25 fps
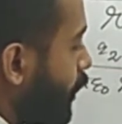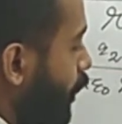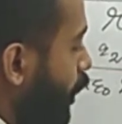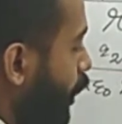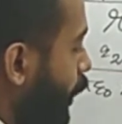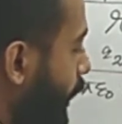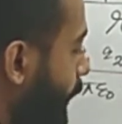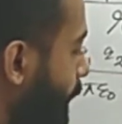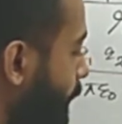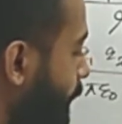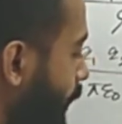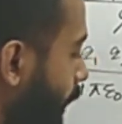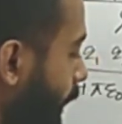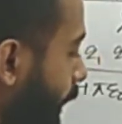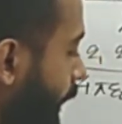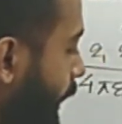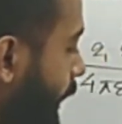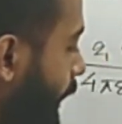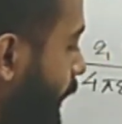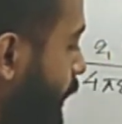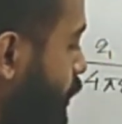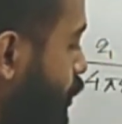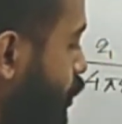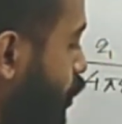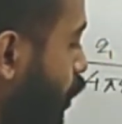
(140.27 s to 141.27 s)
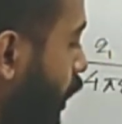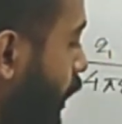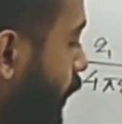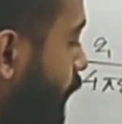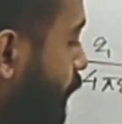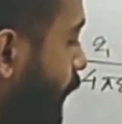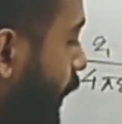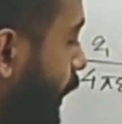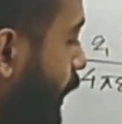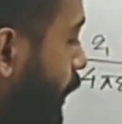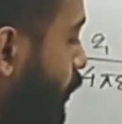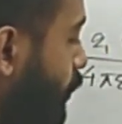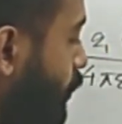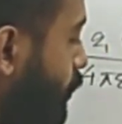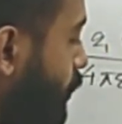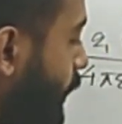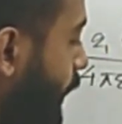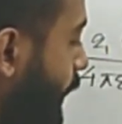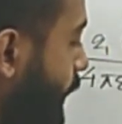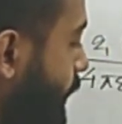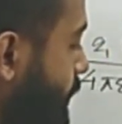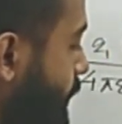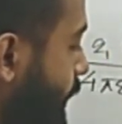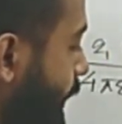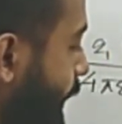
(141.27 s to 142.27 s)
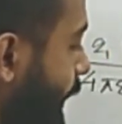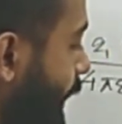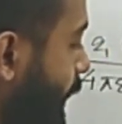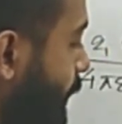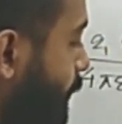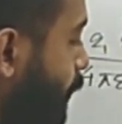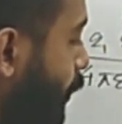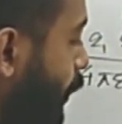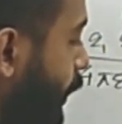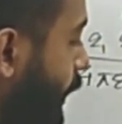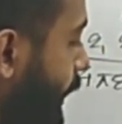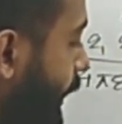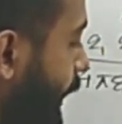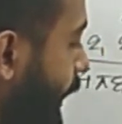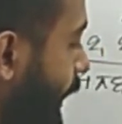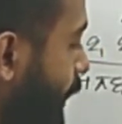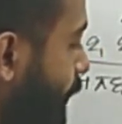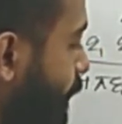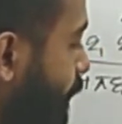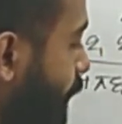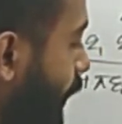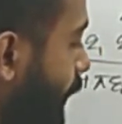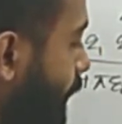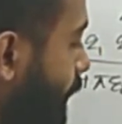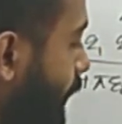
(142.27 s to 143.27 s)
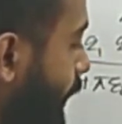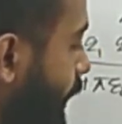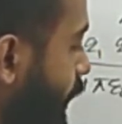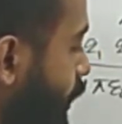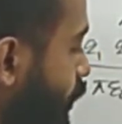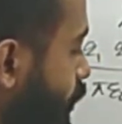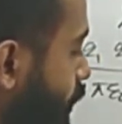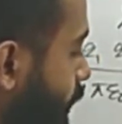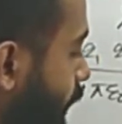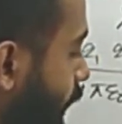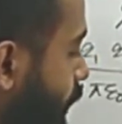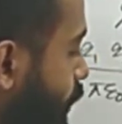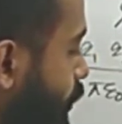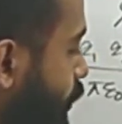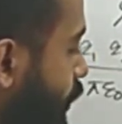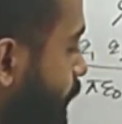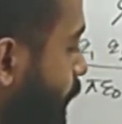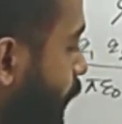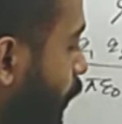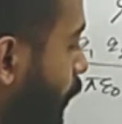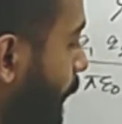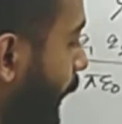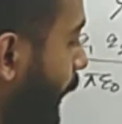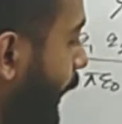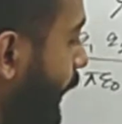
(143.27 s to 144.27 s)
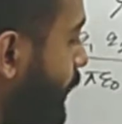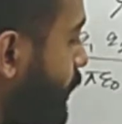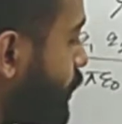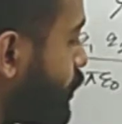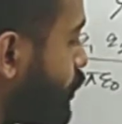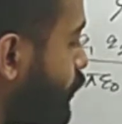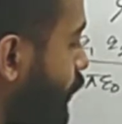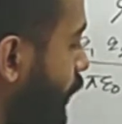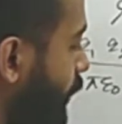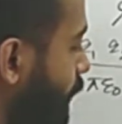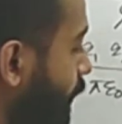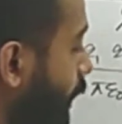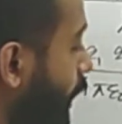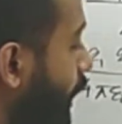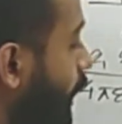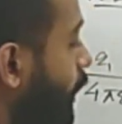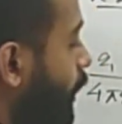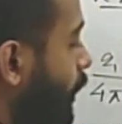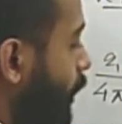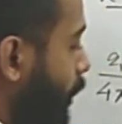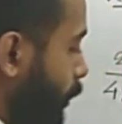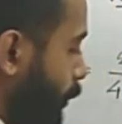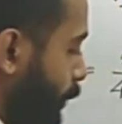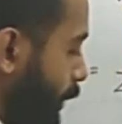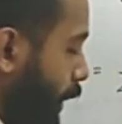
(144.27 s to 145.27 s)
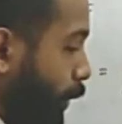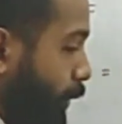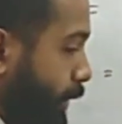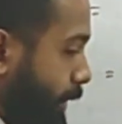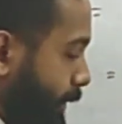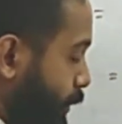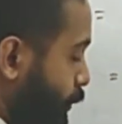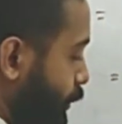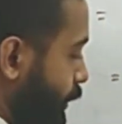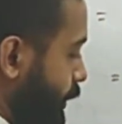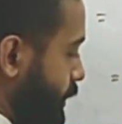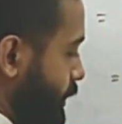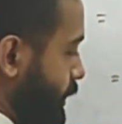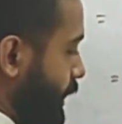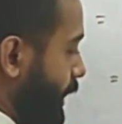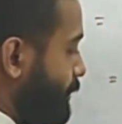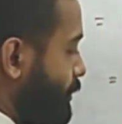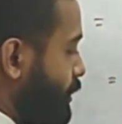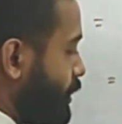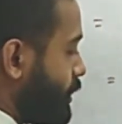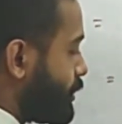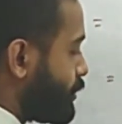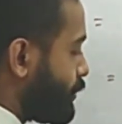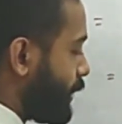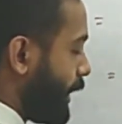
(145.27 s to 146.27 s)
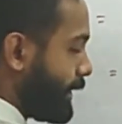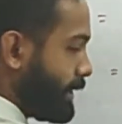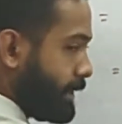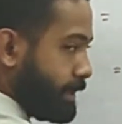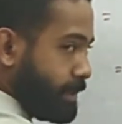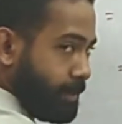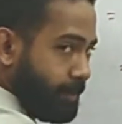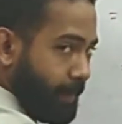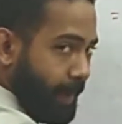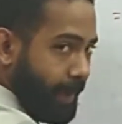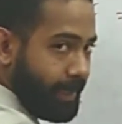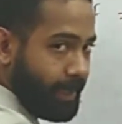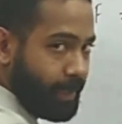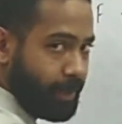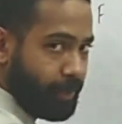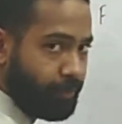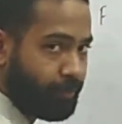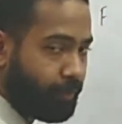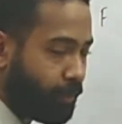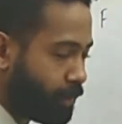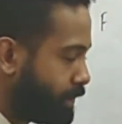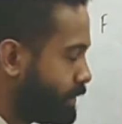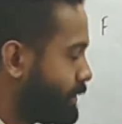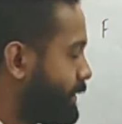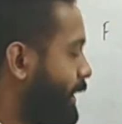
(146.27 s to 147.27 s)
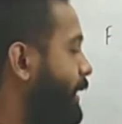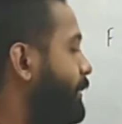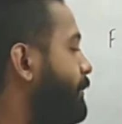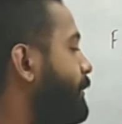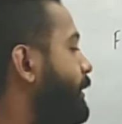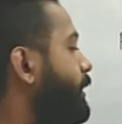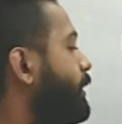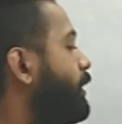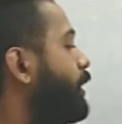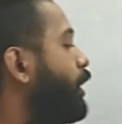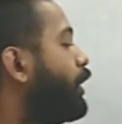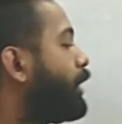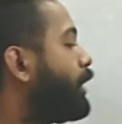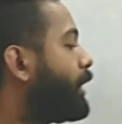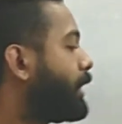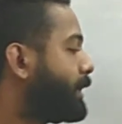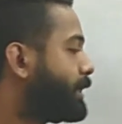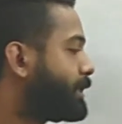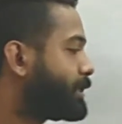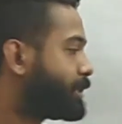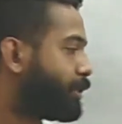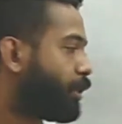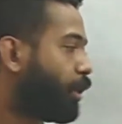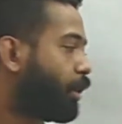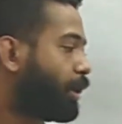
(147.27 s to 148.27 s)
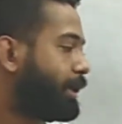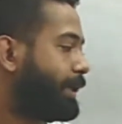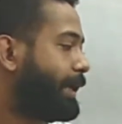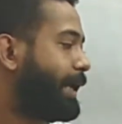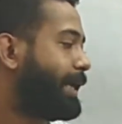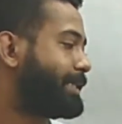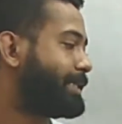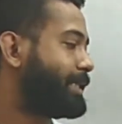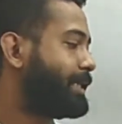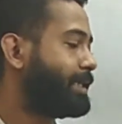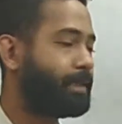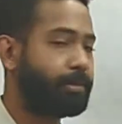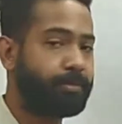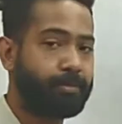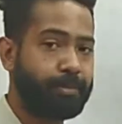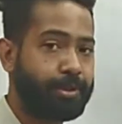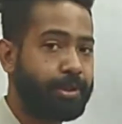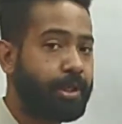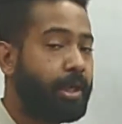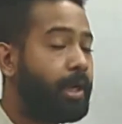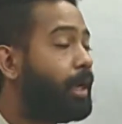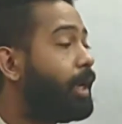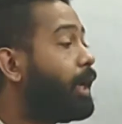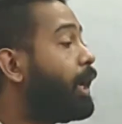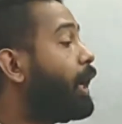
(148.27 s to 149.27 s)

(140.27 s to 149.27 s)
Okay, it has got a value that is 8.85 into 10 to the power minus 12. Without units, I'm just writing the magnitude for the time being. Okay, these are all in SI terms.